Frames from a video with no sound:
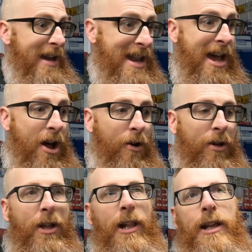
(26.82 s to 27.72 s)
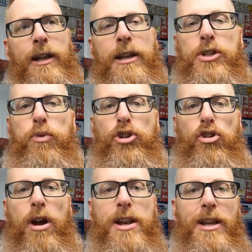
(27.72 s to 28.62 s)
now, is we're
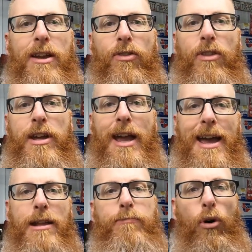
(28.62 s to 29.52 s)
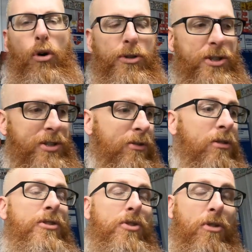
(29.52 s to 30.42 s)
trying to get the head bolts, or
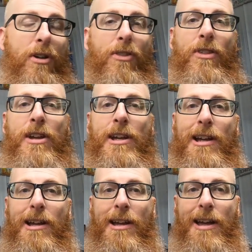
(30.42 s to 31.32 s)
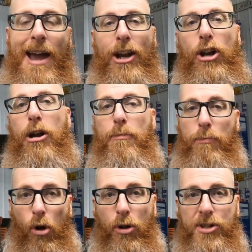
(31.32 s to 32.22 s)
sorry, the header
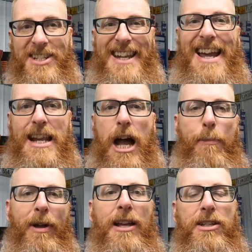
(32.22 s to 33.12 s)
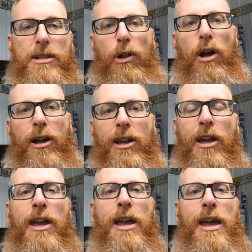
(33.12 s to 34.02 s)
bolts tight up against the block.
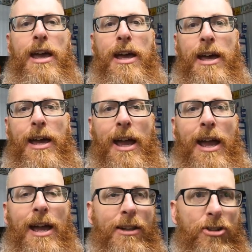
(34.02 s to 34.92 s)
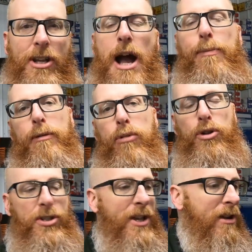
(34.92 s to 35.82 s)
And there's a couple of
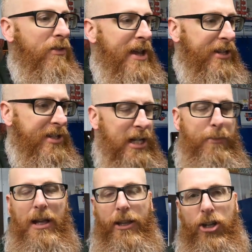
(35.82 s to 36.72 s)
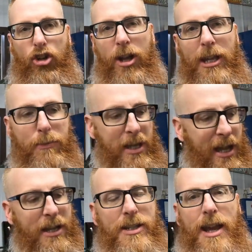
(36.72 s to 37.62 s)
bolts there that seem to be a little tricky
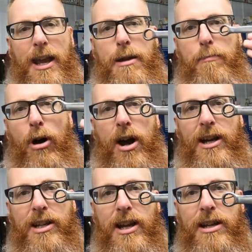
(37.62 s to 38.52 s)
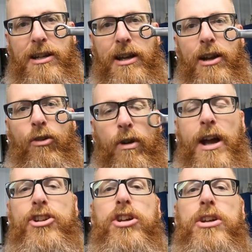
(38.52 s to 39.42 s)
because a box end
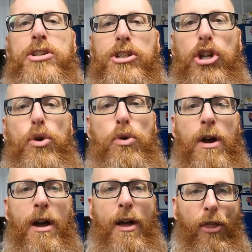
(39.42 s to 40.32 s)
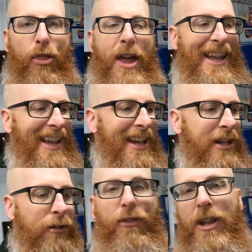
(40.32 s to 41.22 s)
wrench is too thick
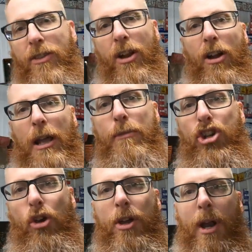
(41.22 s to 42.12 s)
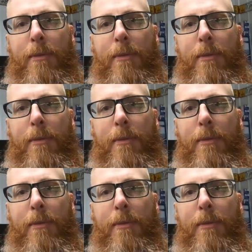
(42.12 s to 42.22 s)
to fit in there. Let me show you what I